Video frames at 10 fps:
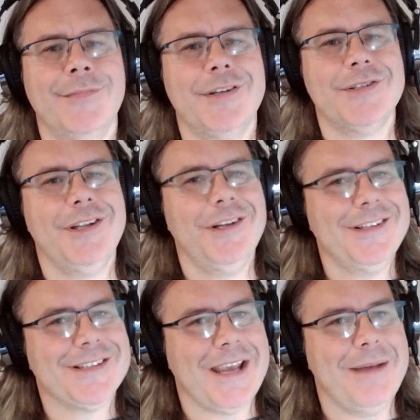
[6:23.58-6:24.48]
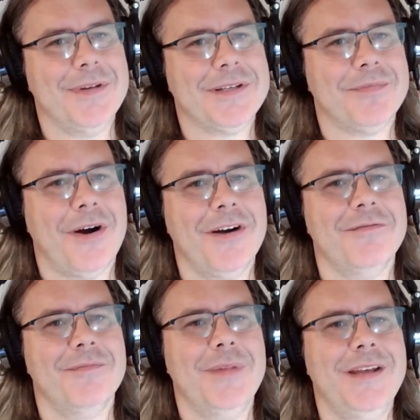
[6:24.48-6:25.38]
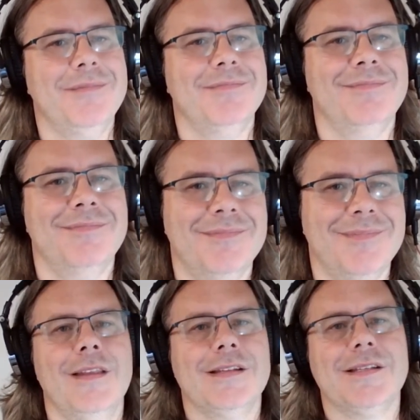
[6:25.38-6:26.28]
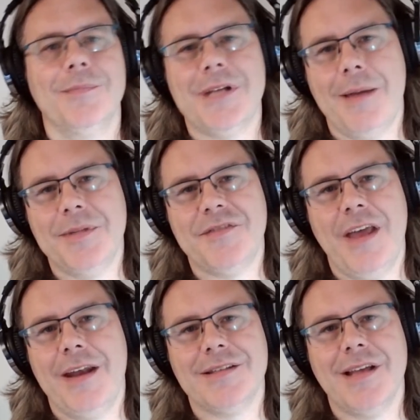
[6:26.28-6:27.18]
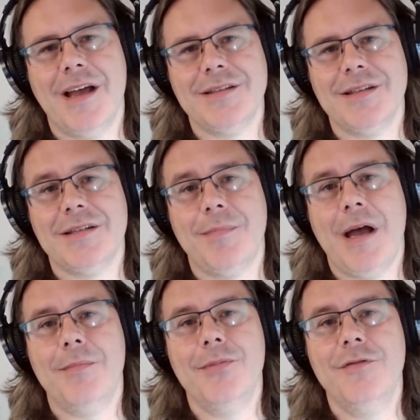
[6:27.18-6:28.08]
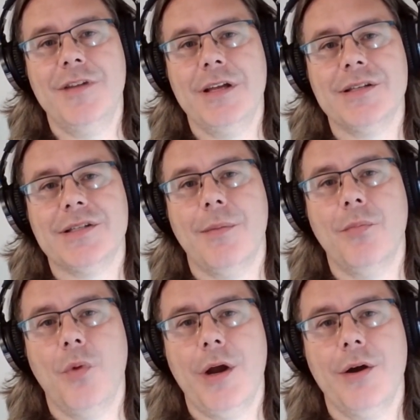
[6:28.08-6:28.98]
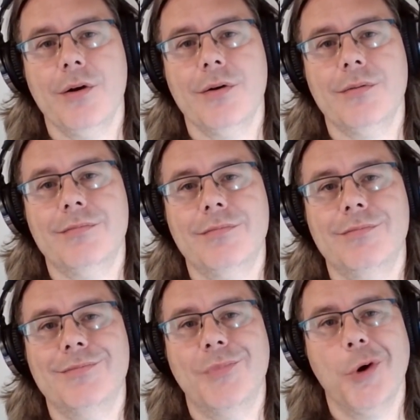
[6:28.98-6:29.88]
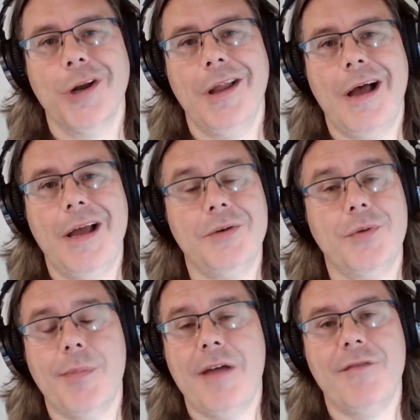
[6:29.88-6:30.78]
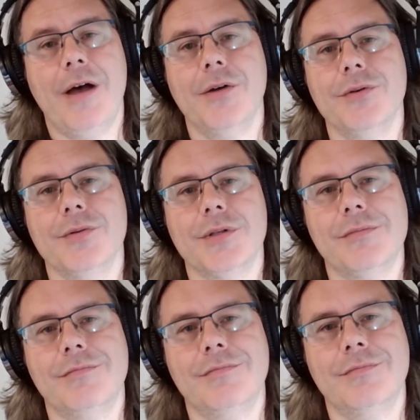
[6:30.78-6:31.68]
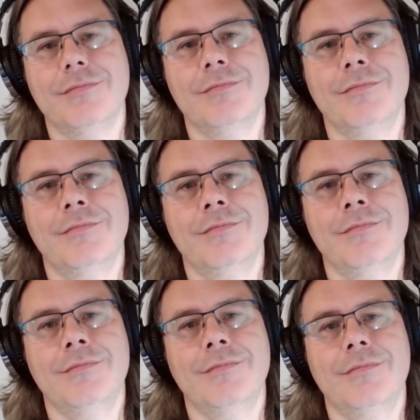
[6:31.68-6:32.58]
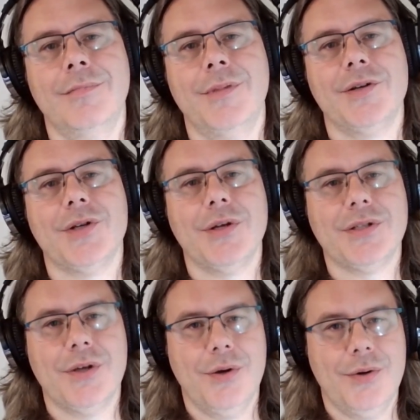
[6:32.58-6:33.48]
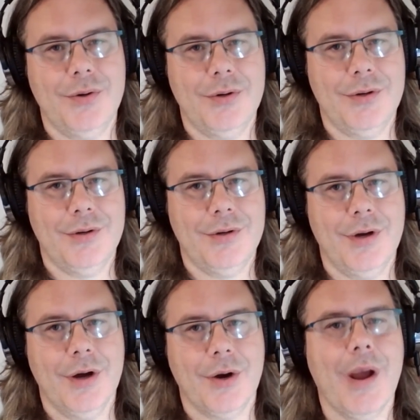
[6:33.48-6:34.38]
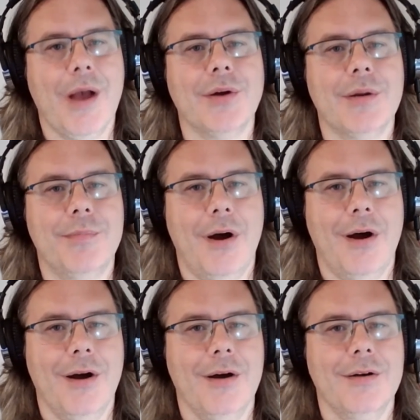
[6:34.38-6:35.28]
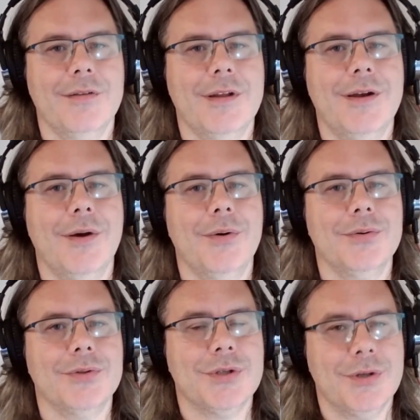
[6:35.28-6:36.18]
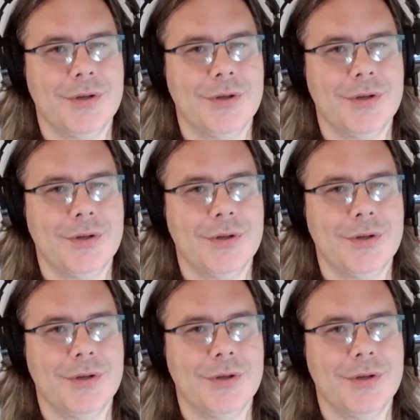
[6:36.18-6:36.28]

there's a little escapist part of me that sometimes fantasizes about moving somewhere more aligned with my values. But there's also a grounded part that knows